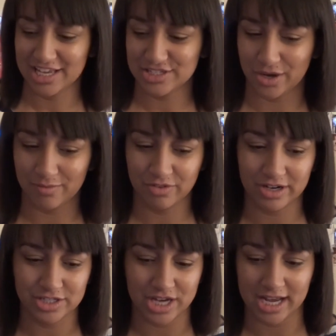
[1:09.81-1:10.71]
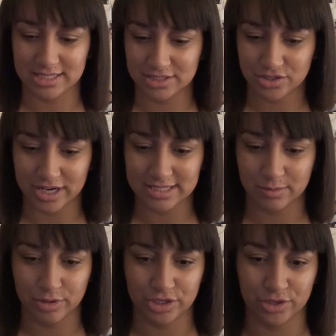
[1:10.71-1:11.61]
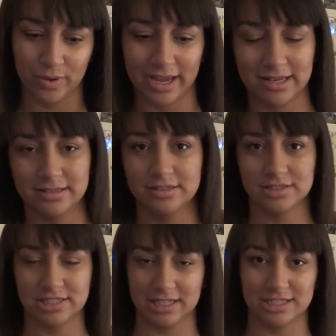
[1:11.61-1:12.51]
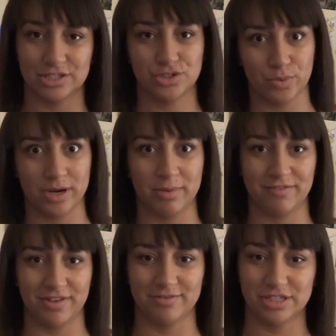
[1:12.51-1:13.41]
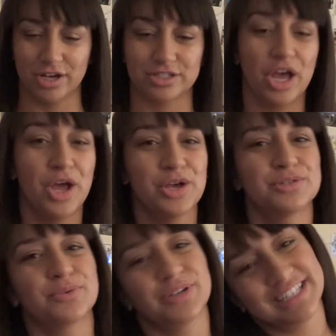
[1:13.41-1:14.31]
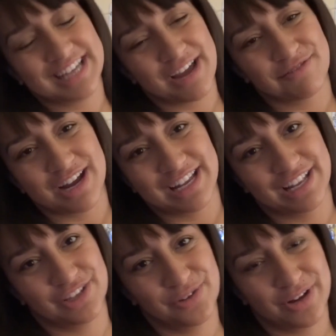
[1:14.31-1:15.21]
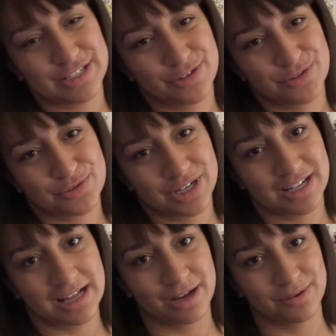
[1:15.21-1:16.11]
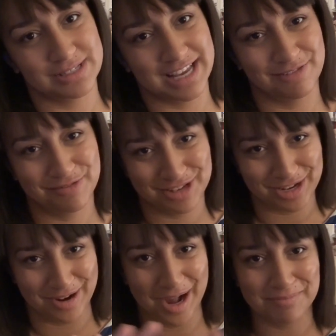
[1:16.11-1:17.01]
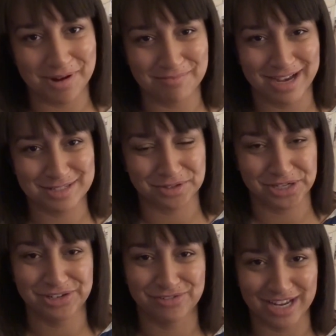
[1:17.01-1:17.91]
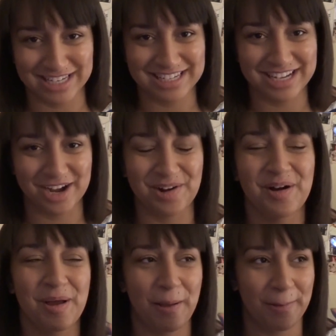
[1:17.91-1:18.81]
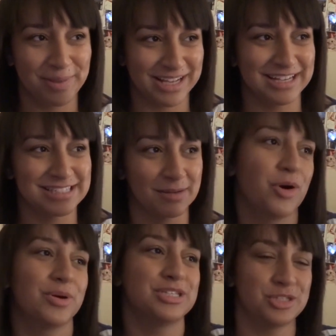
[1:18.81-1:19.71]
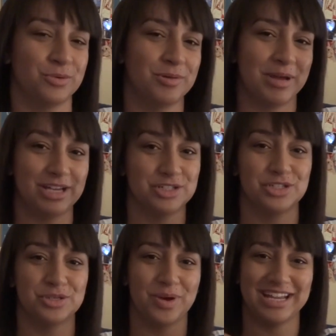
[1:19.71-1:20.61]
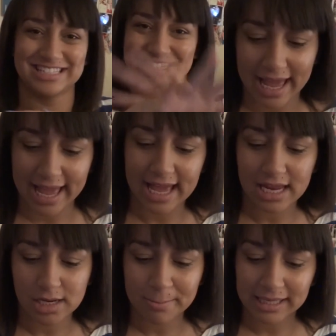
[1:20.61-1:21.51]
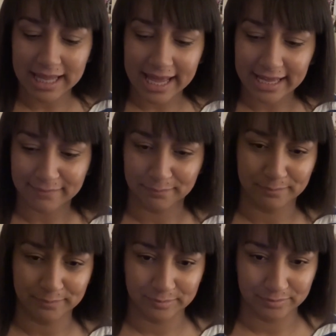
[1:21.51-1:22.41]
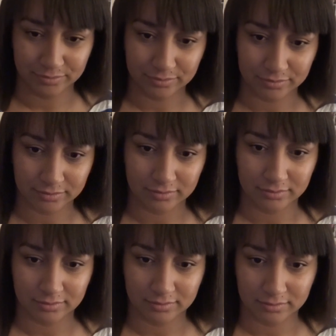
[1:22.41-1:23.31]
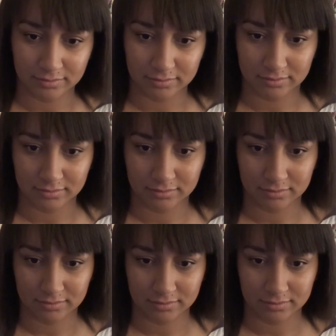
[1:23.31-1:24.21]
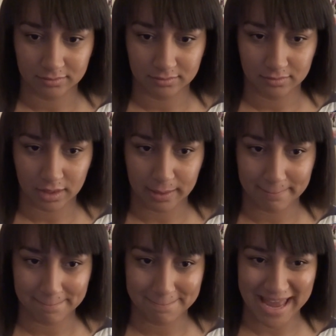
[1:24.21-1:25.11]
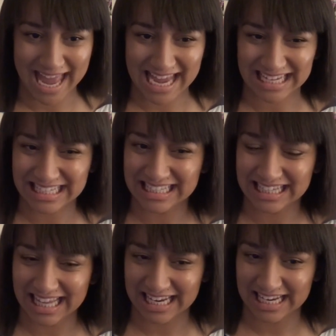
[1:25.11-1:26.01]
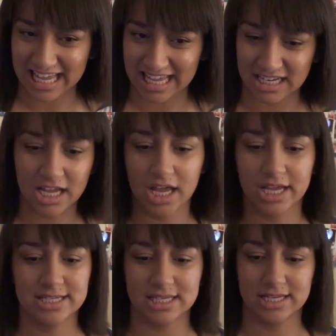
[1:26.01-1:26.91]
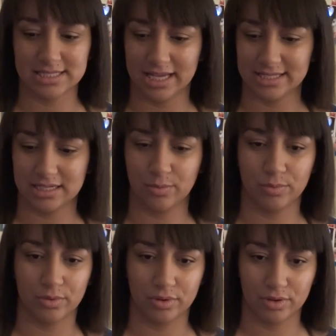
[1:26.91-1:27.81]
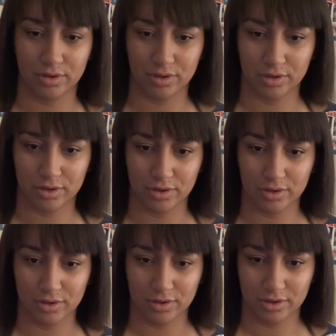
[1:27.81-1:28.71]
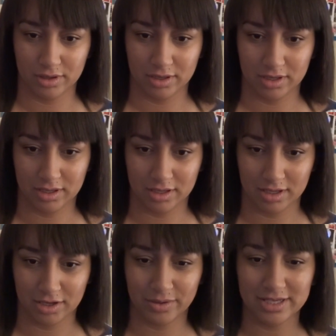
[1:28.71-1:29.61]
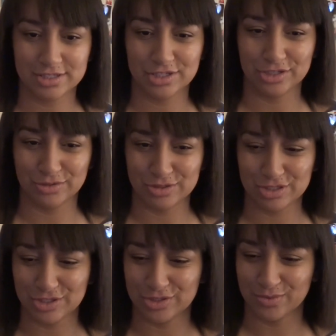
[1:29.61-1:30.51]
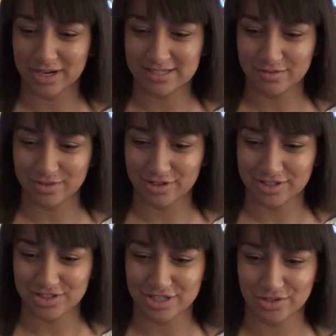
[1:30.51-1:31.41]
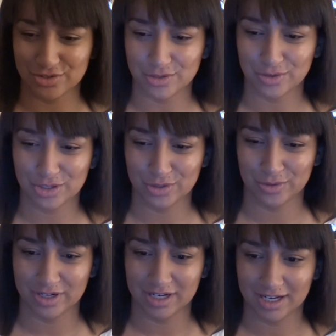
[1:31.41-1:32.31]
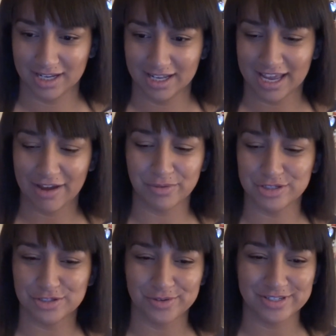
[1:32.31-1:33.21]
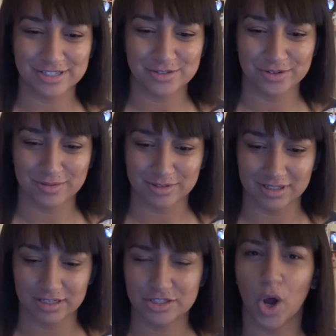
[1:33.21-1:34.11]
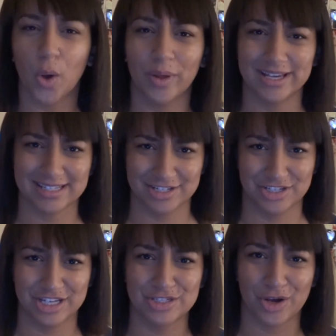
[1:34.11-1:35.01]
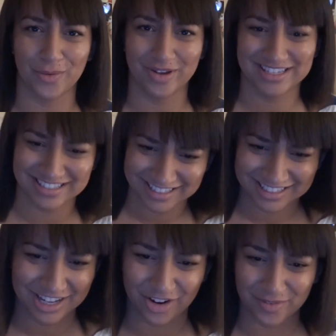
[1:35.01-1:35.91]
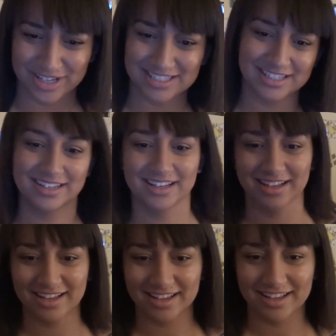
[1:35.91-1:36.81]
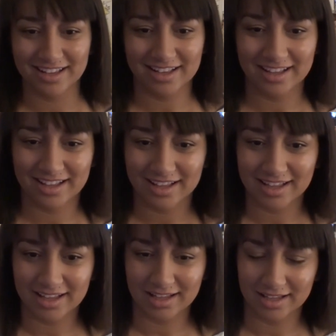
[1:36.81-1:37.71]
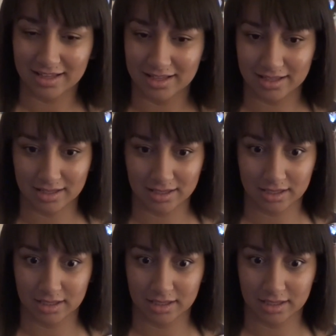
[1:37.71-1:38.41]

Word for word: So I'm very jazzed to try someone new and to listen to one of my fave songs. So we're going to dive right in. You guys know the drill. I always have the video up on my screen ready to go because I'm always too impatient to wait. And play. What's up, Wishers? This is Michael Pangilinan. Don't miss any Pangilan. videos. He said his last Just name. click here to subscribe. Oh, he's cute too. Why is everyone on this channel so cute? Everyone's always adorable. Always. I just said always. Not always. Yes, I do.